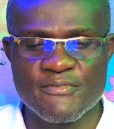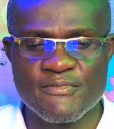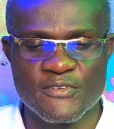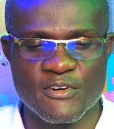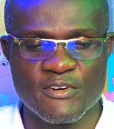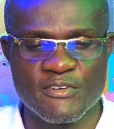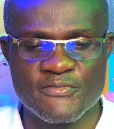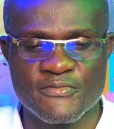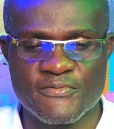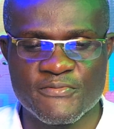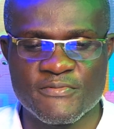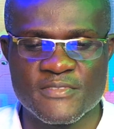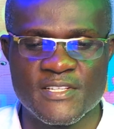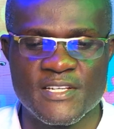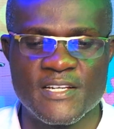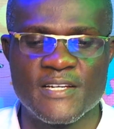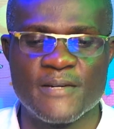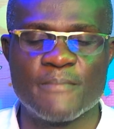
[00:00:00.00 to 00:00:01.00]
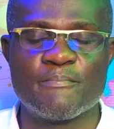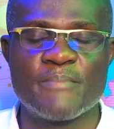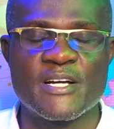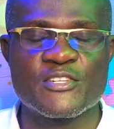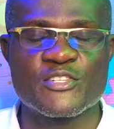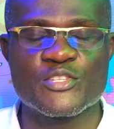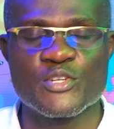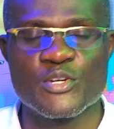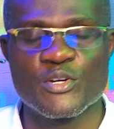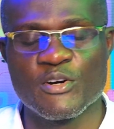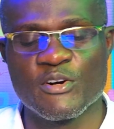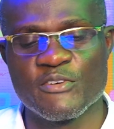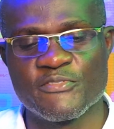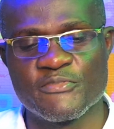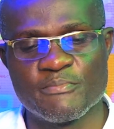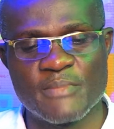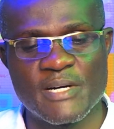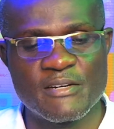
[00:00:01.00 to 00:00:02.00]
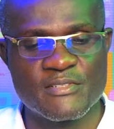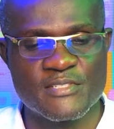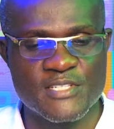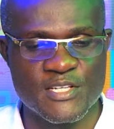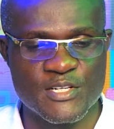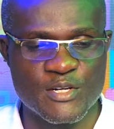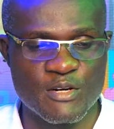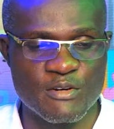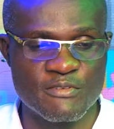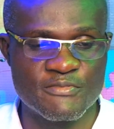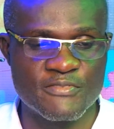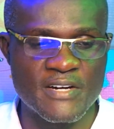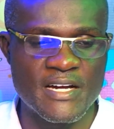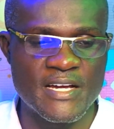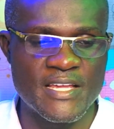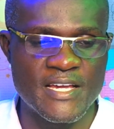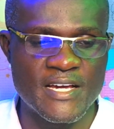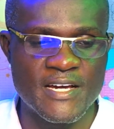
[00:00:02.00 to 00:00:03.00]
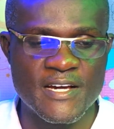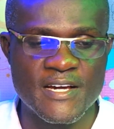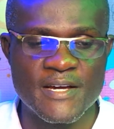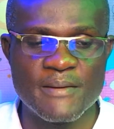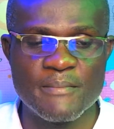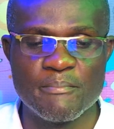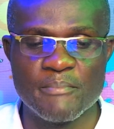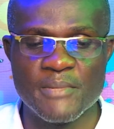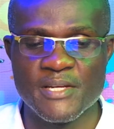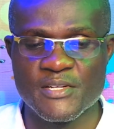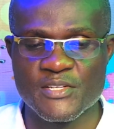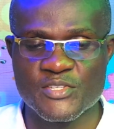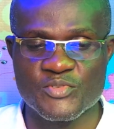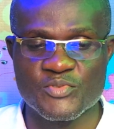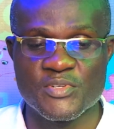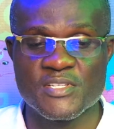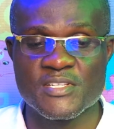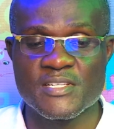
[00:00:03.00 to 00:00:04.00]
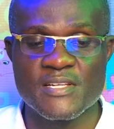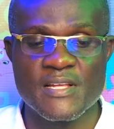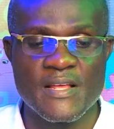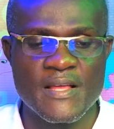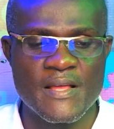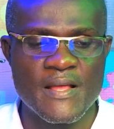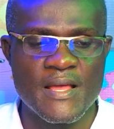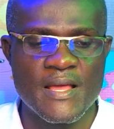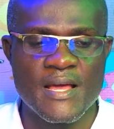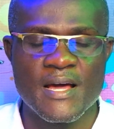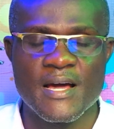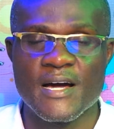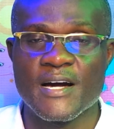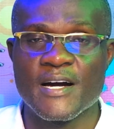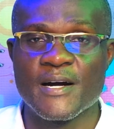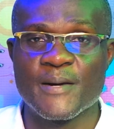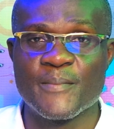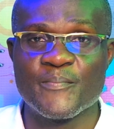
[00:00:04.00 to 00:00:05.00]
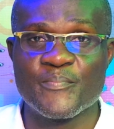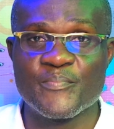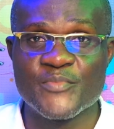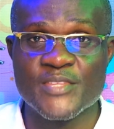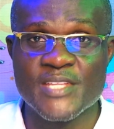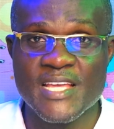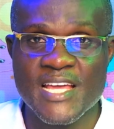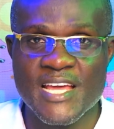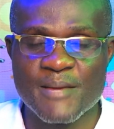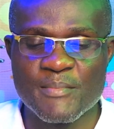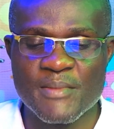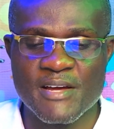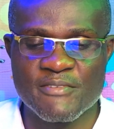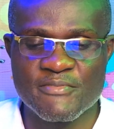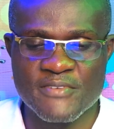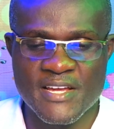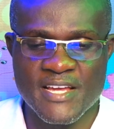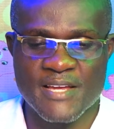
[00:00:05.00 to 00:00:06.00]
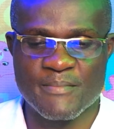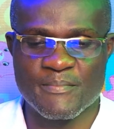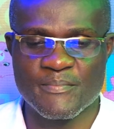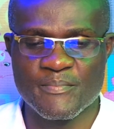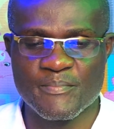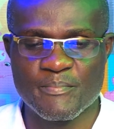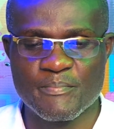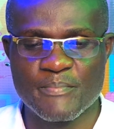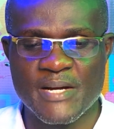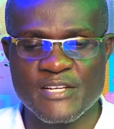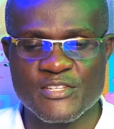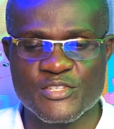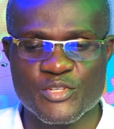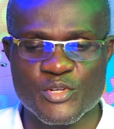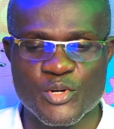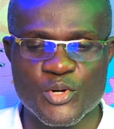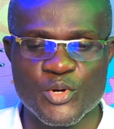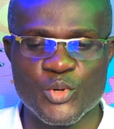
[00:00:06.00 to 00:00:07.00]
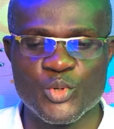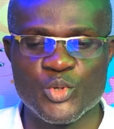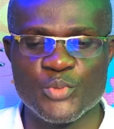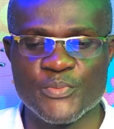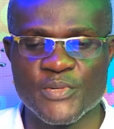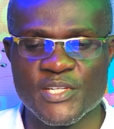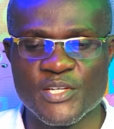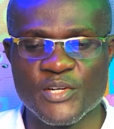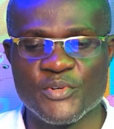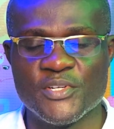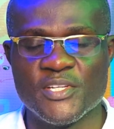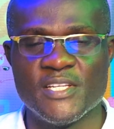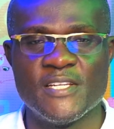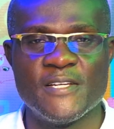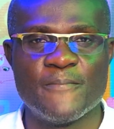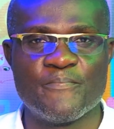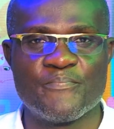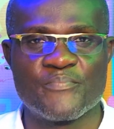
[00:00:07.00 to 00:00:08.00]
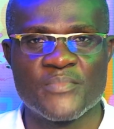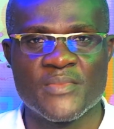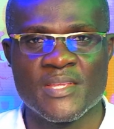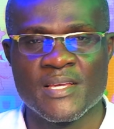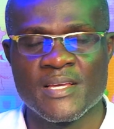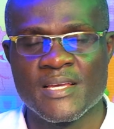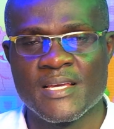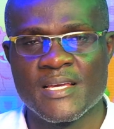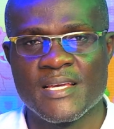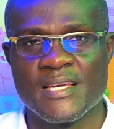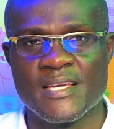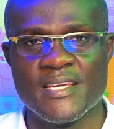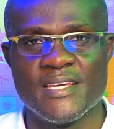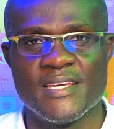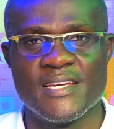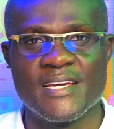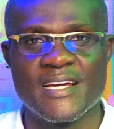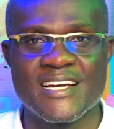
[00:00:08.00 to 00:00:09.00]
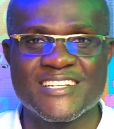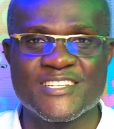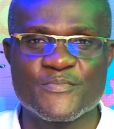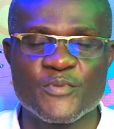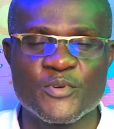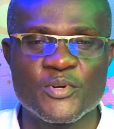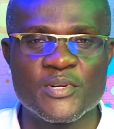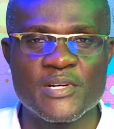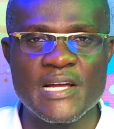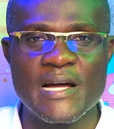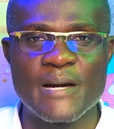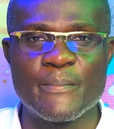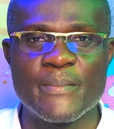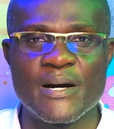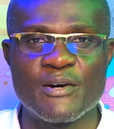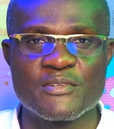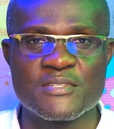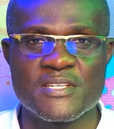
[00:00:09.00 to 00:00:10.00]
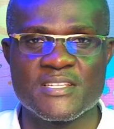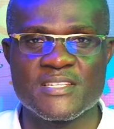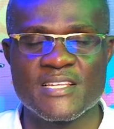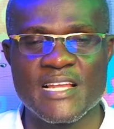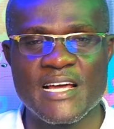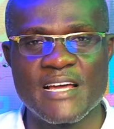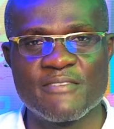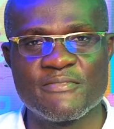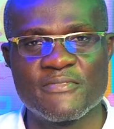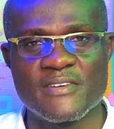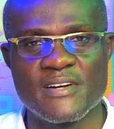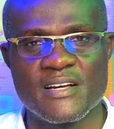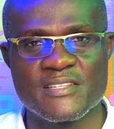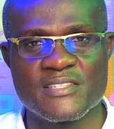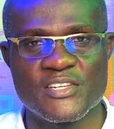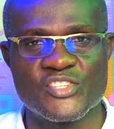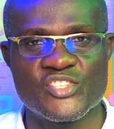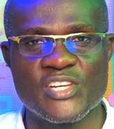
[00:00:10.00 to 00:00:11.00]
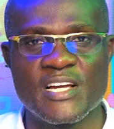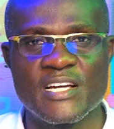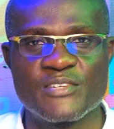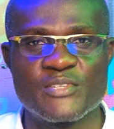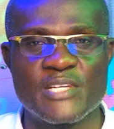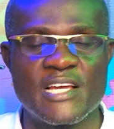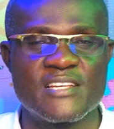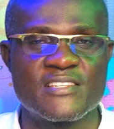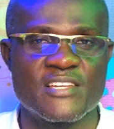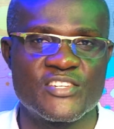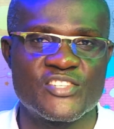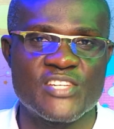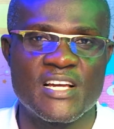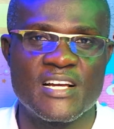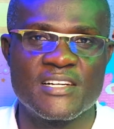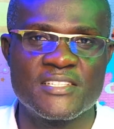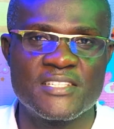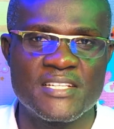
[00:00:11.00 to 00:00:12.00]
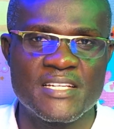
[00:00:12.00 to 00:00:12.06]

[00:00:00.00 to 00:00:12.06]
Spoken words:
of the pastor of Mountain of Fire Ministries, M.F.M, Pastor Olumideoni, he has spoken about his life as a child,